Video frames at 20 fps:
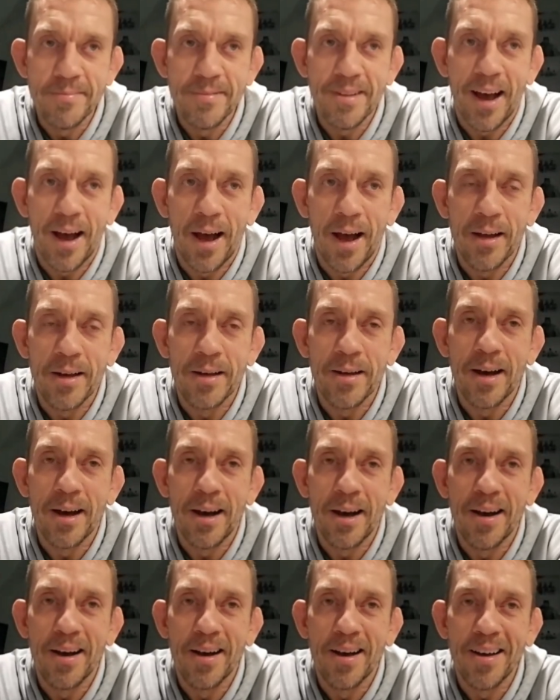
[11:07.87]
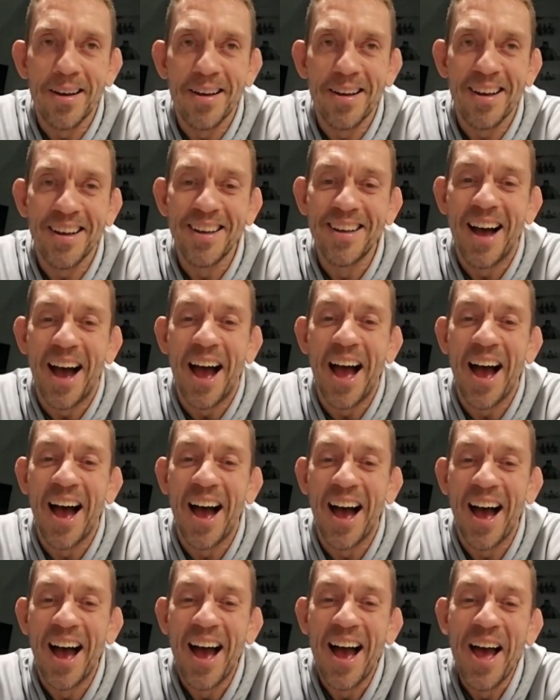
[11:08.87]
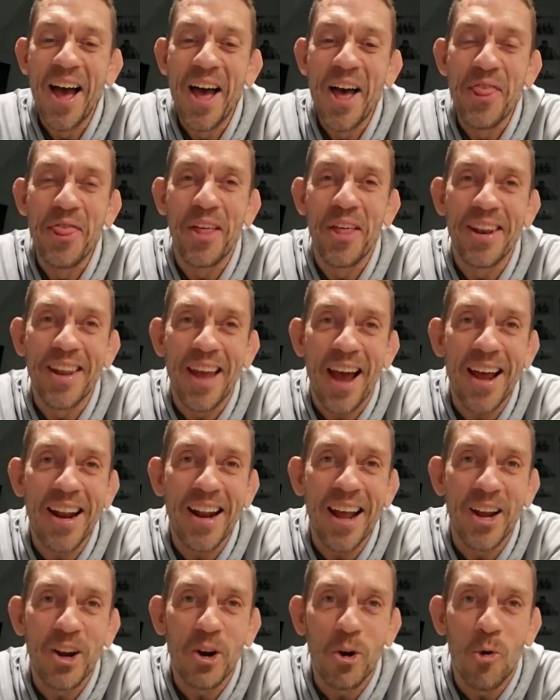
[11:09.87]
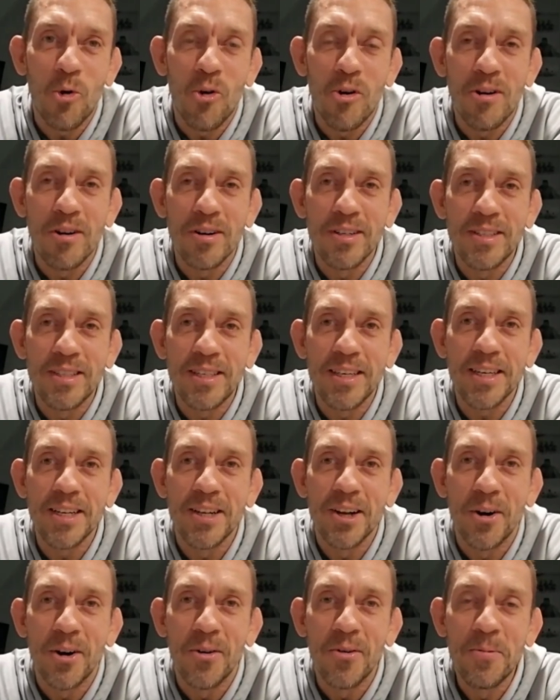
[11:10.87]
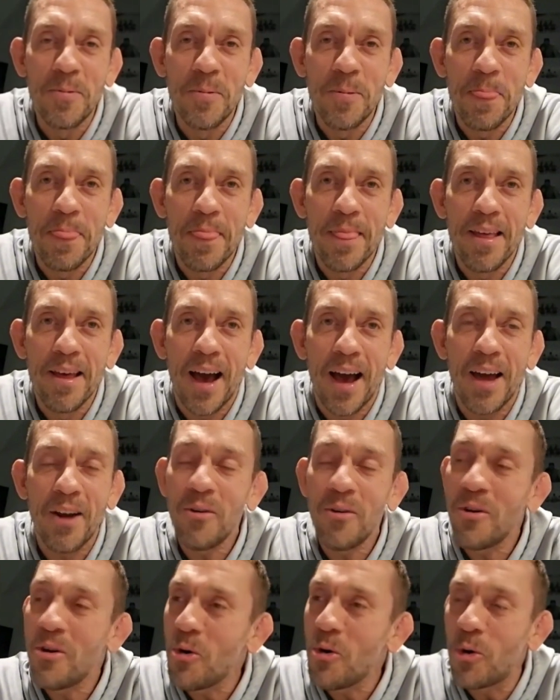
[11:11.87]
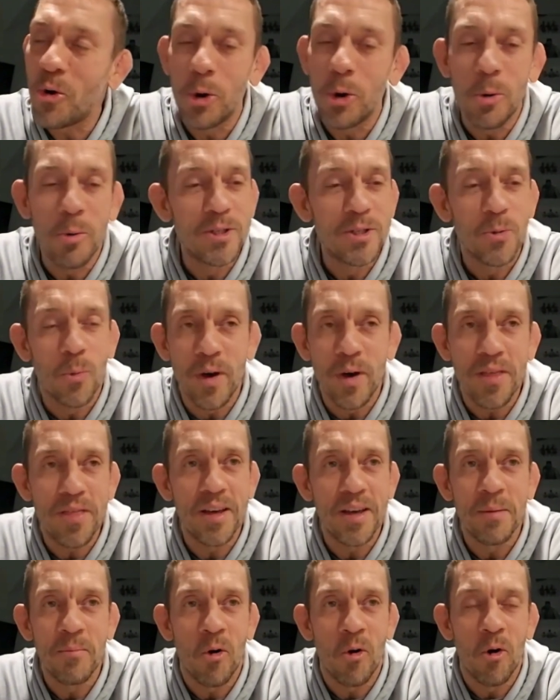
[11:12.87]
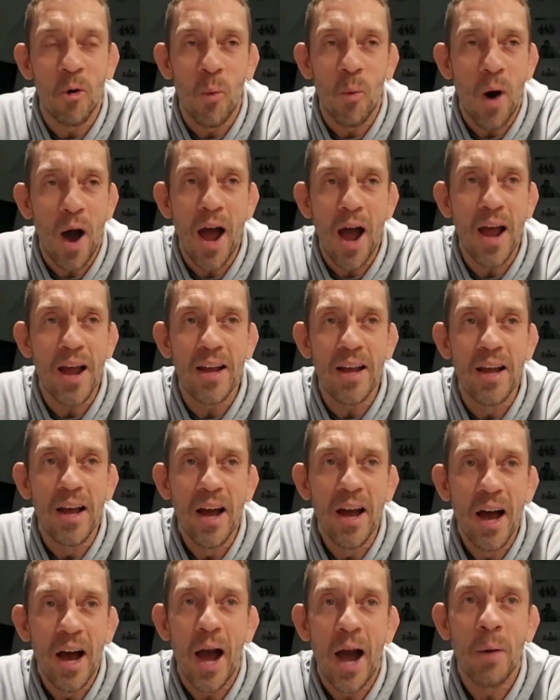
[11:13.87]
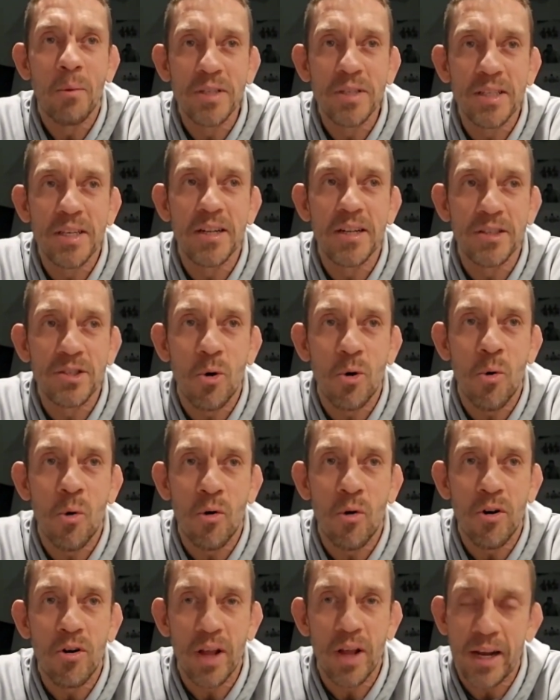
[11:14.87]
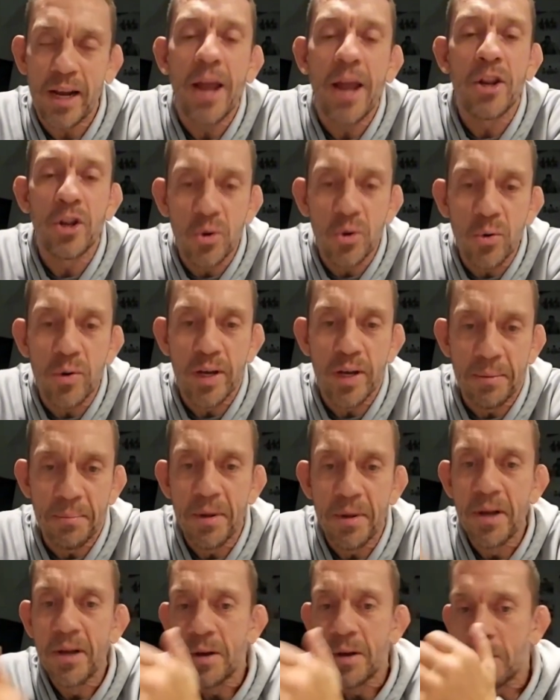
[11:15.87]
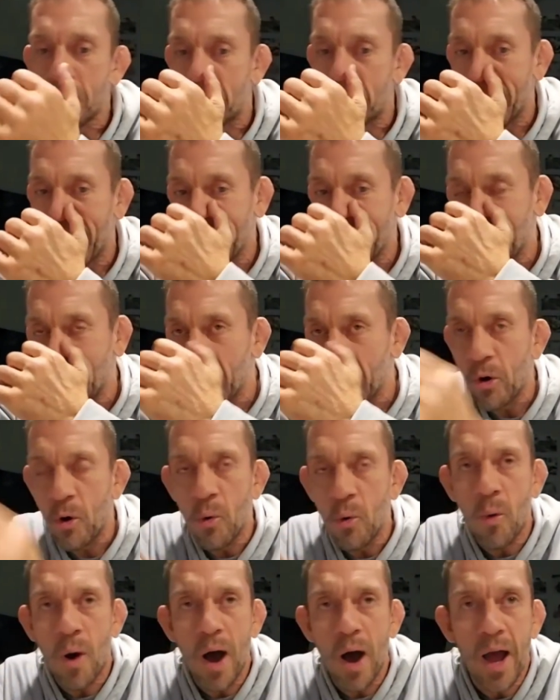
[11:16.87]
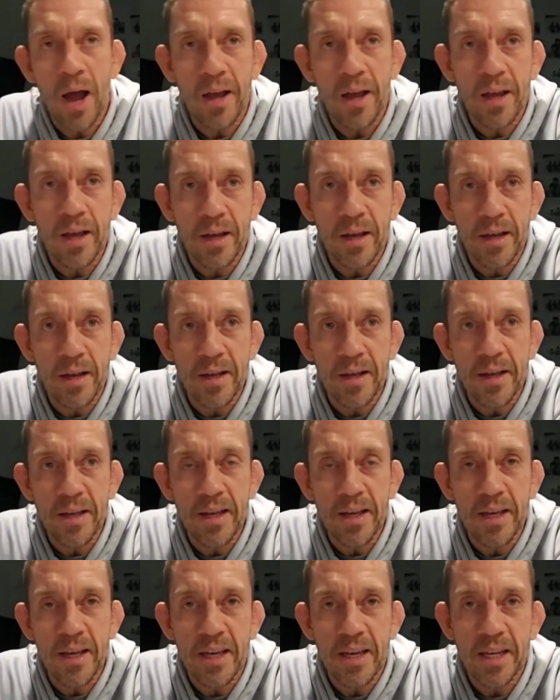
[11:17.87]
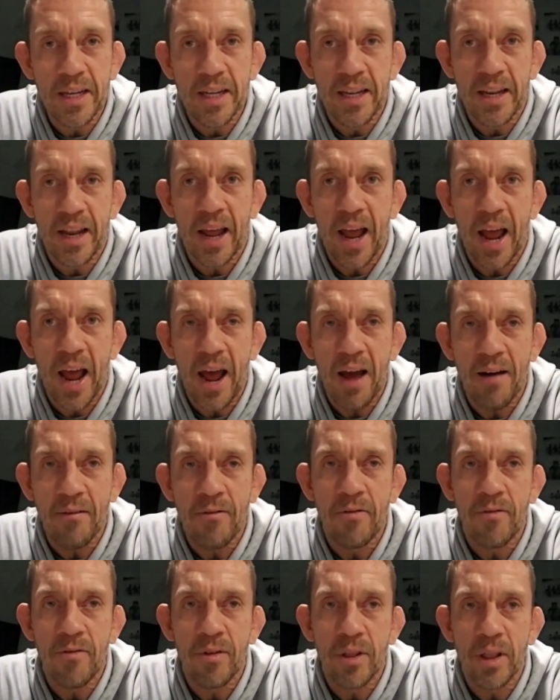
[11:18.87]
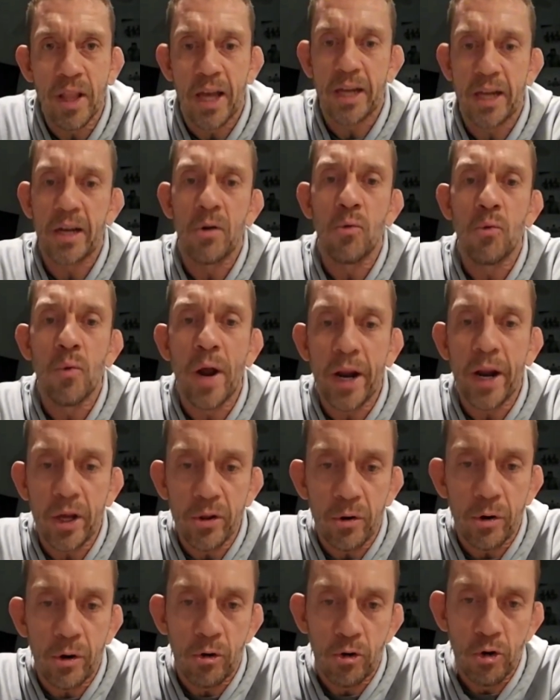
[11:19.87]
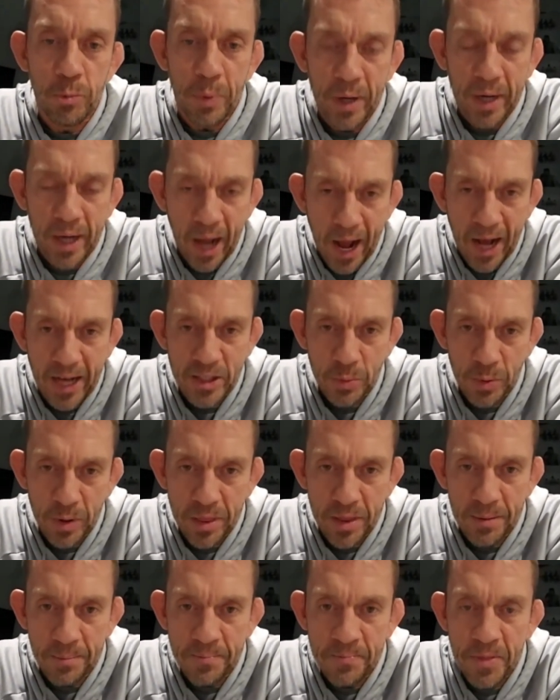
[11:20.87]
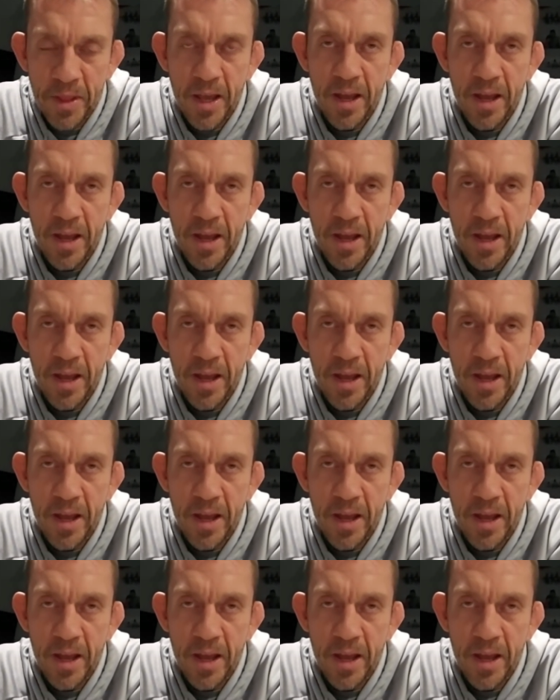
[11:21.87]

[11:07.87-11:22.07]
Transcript: I the night I cornered Tito, I don't know who was with him or why I was in his corner. Like, I knew him, but I don't know why he didn't have like a regular group of guys with him.